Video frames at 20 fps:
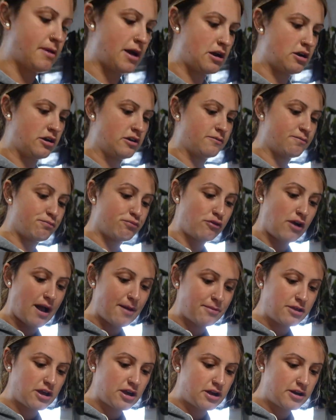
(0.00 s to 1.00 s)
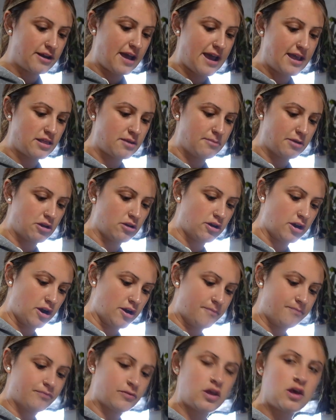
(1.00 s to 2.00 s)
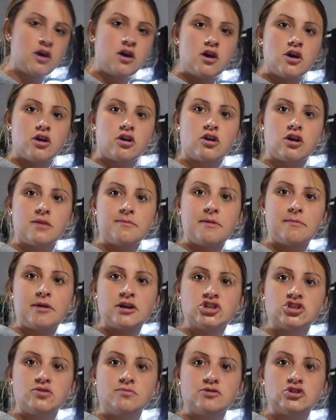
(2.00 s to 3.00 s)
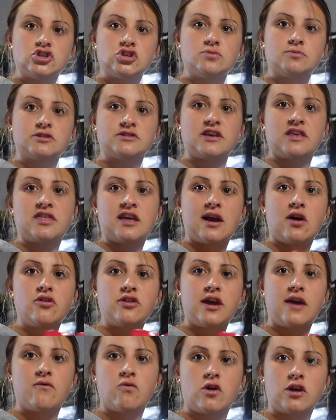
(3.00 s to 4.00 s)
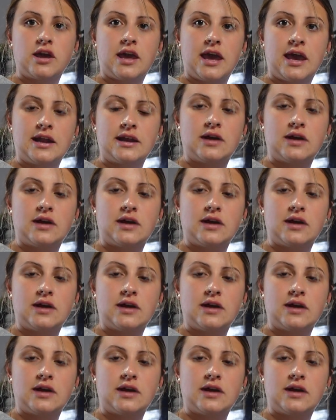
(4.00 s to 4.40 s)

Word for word: battery's probably going to die in the middle here. Cream of mushroom soup because I think I only have one can